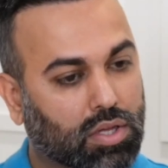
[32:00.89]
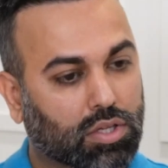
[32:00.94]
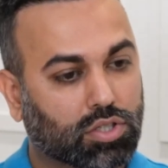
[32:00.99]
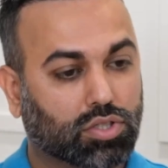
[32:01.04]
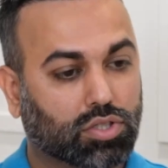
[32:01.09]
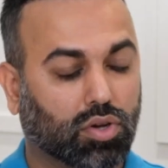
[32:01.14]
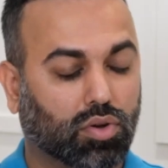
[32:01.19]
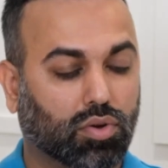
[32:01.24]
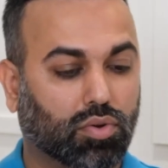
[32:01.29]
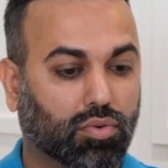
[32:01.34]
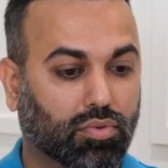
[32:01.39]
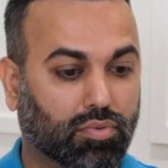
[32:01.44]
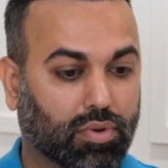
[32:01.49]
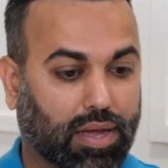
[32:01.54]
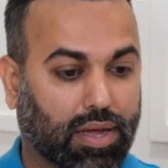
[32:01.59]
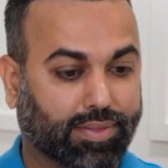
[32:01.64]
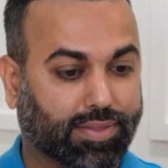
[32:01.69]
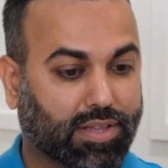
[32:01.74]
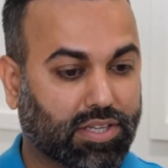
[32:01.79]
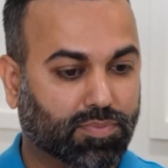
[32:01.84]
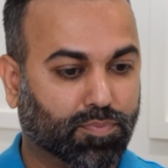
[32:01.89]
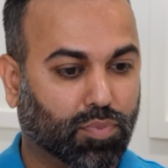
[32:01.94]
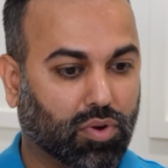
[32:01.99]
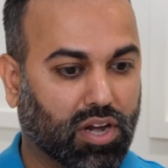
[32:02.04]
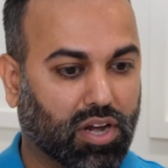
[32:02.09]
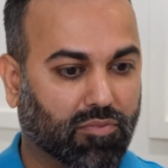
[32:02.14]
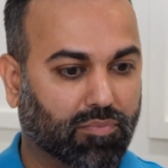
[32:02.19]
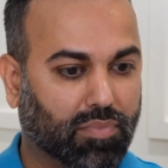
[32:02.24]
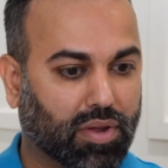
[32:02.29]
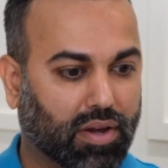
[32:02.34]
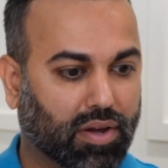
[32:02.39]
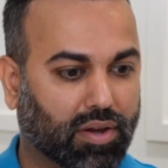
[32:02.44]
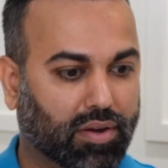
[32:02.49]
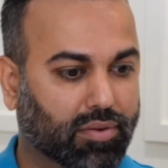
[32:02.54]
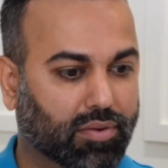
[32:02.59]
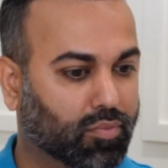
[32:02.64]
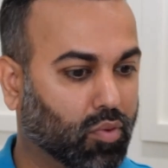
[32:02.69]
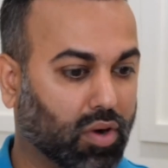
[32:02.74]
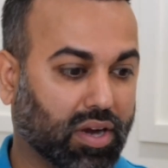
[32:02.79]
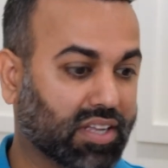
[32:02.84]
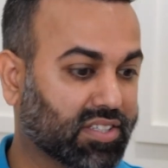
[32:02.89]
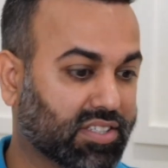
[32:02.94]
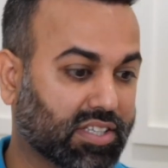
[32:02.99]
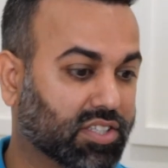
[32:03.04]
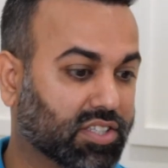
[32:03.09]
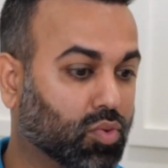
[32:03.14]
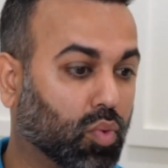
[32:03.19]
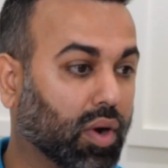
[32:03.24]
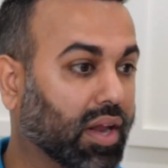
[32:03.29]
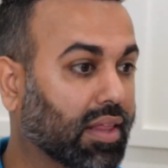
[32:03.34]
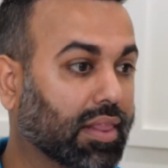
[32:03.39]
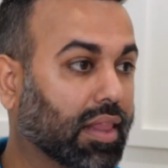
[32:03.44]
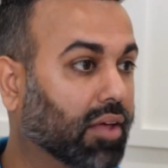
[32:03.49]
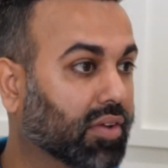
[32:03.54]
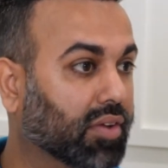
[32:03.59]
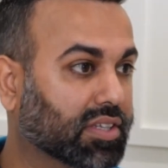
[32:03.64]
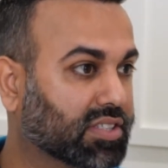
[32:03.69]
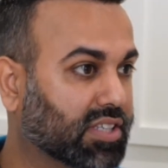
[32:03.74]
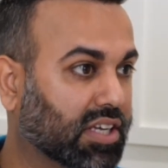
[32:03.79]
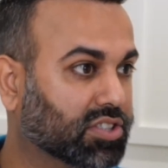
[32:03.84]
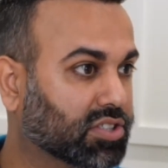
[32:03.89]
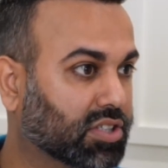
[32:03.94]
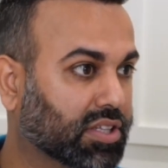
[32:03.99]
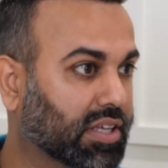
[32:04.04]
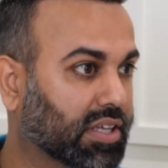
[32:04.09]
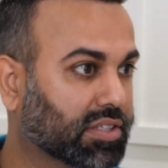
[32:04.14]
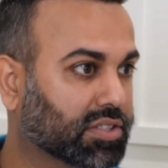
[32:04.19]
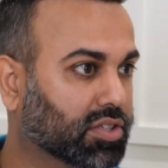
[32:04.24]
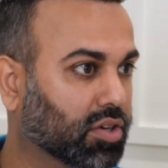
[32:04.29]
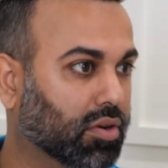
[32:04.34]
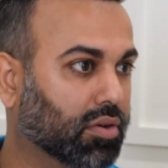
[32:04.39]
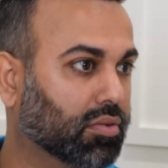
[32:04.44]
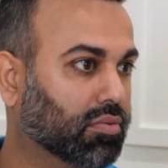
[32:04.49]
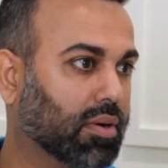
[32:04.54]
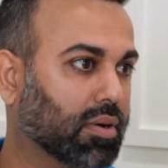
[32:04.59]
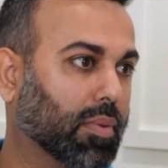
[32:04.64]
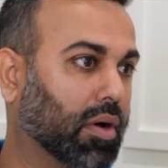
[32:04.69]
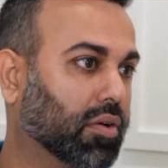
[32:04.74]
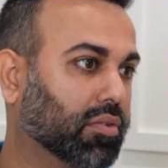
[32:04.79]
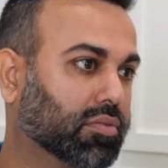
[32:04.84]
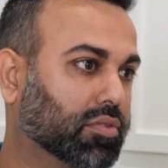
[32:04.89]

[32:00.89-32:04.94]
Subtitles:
So at this point, I've been working since 2011, essentially. So about